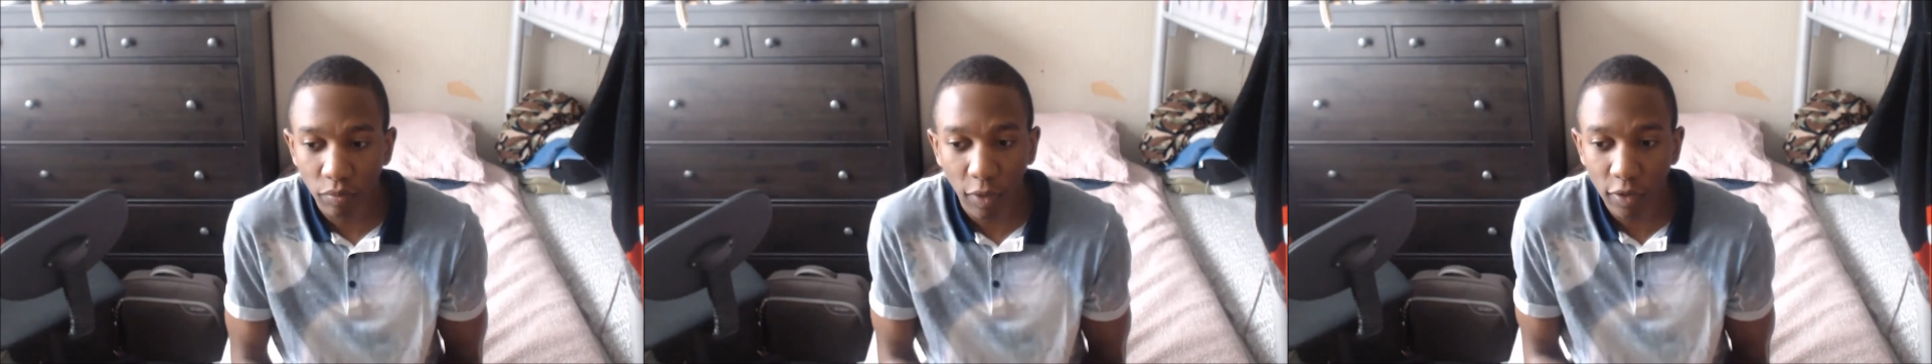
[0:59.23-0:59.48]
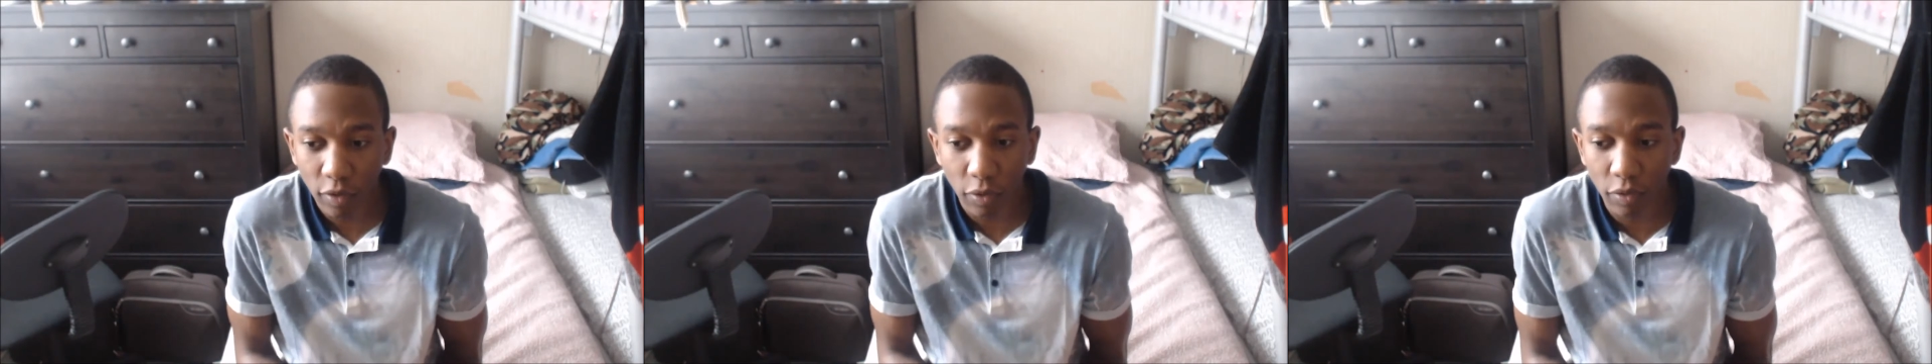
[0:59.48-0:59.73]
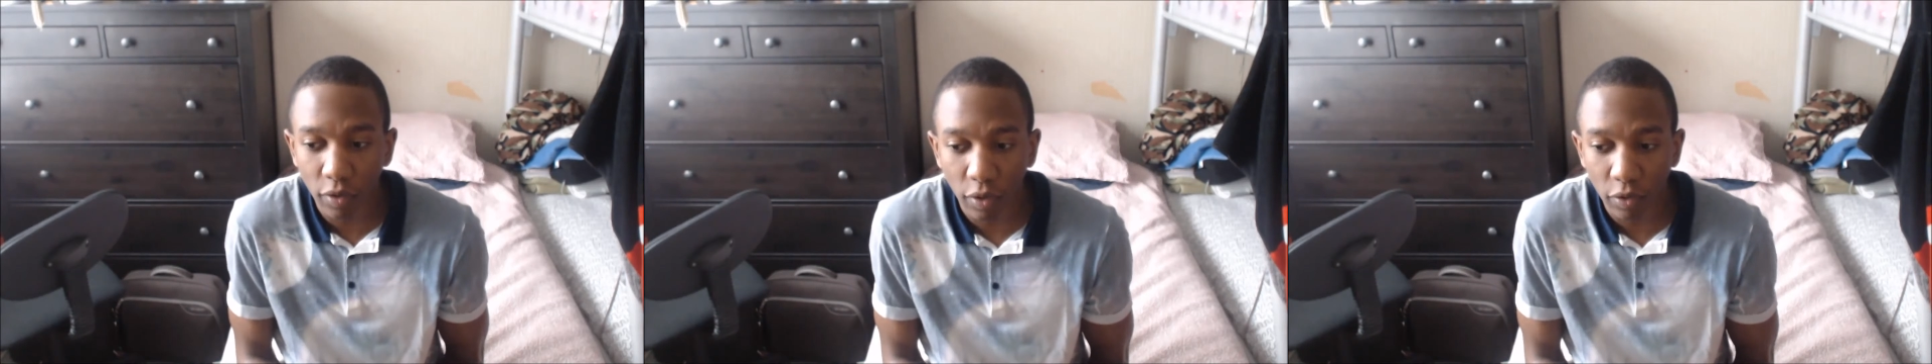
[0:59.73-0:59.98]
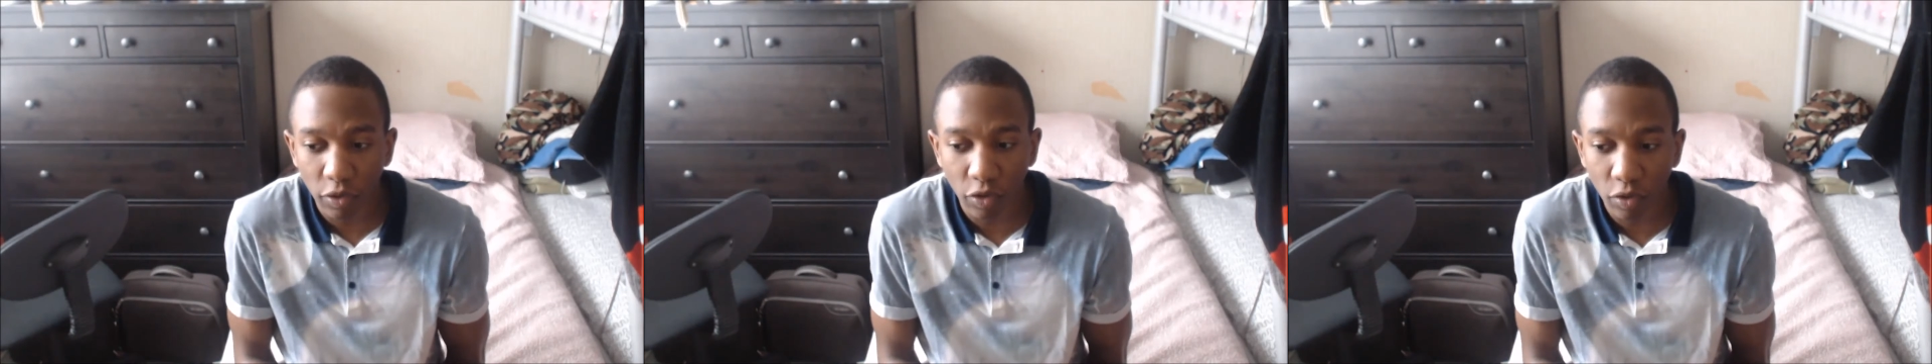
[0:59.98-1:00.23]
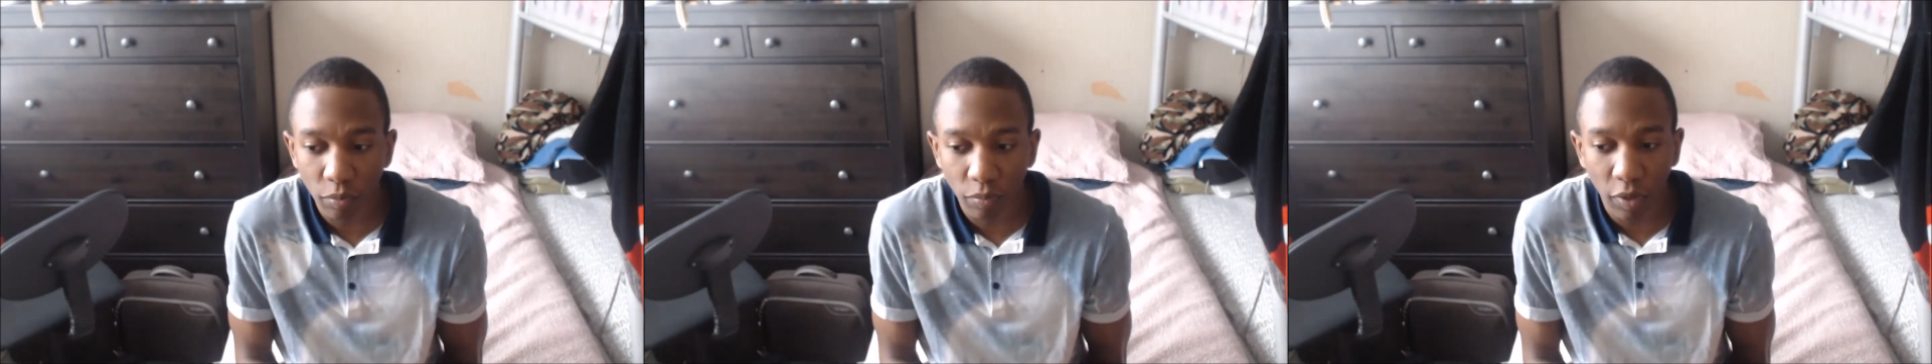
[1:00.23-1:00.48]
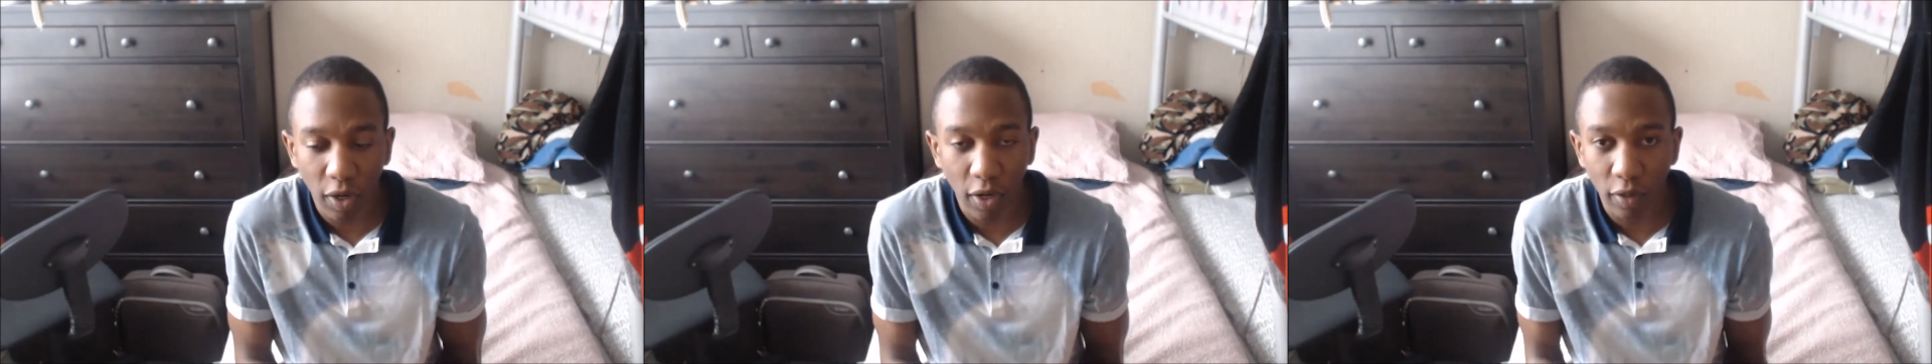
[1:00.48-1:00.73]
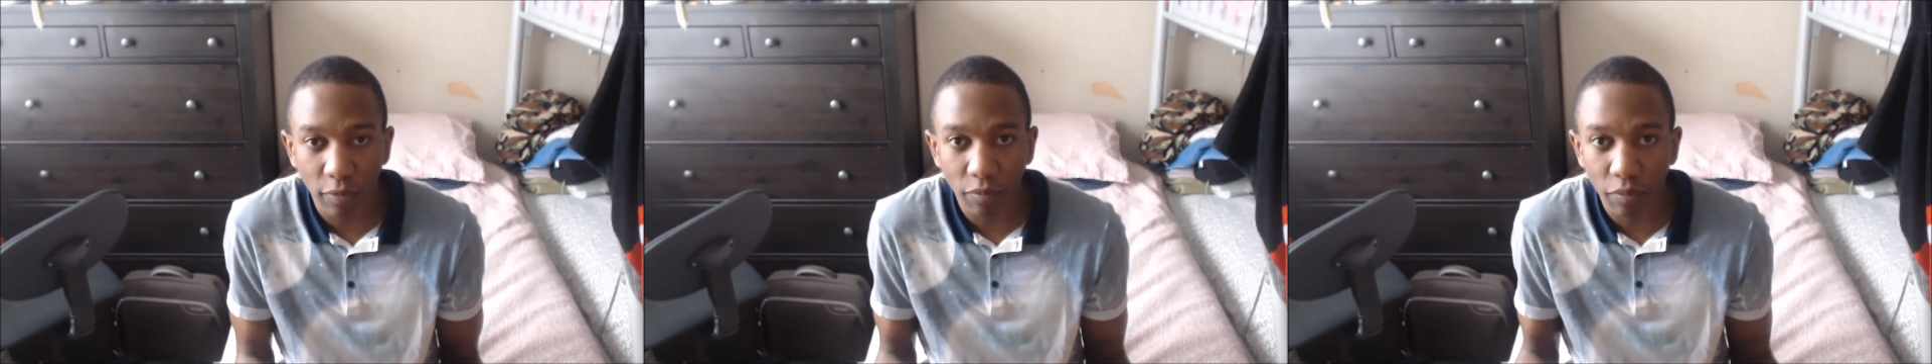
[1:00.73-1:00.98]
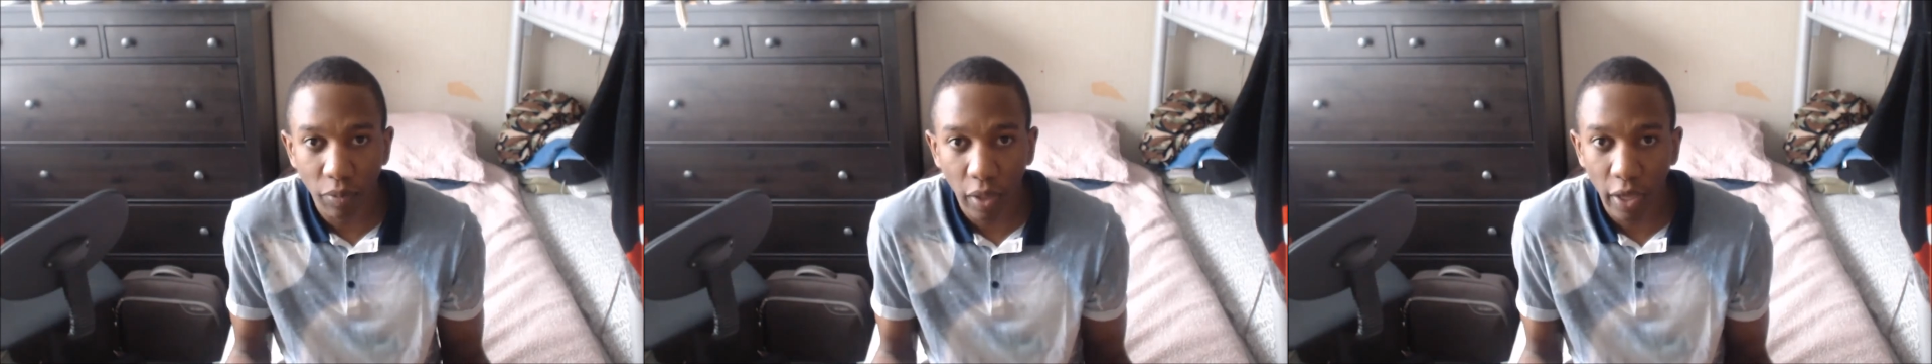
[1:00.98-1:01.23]
I don't know you, but
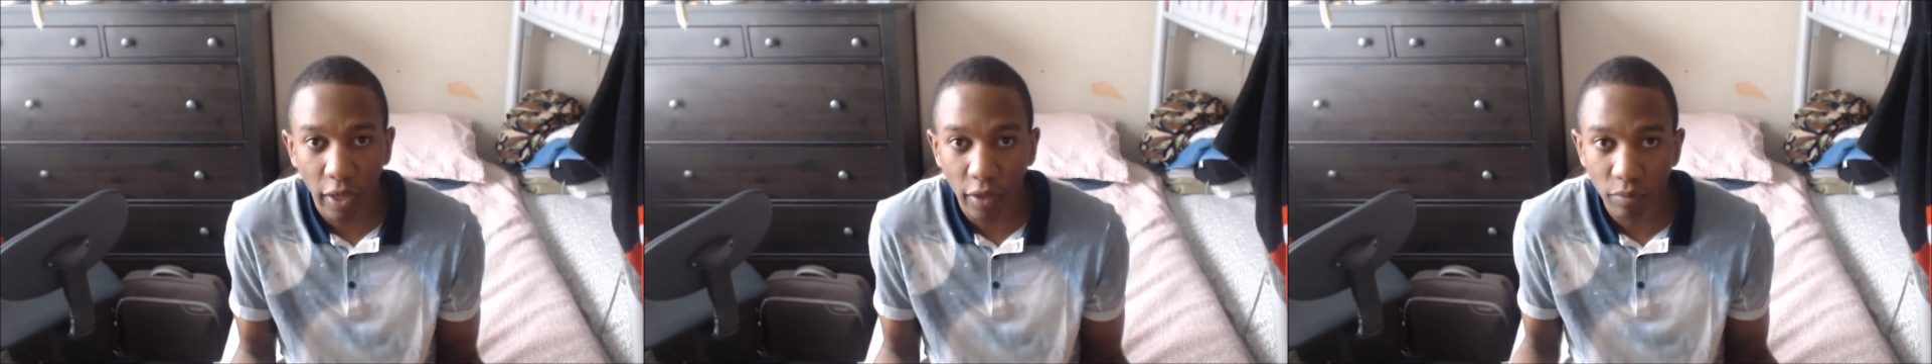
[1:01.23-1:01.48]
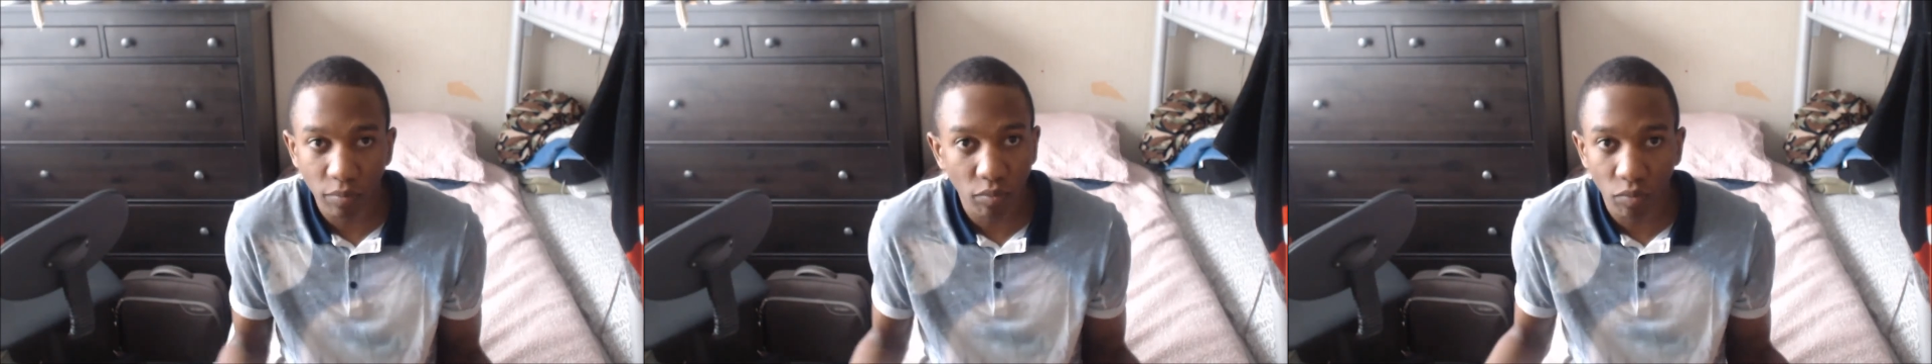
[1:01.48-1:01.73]
heck,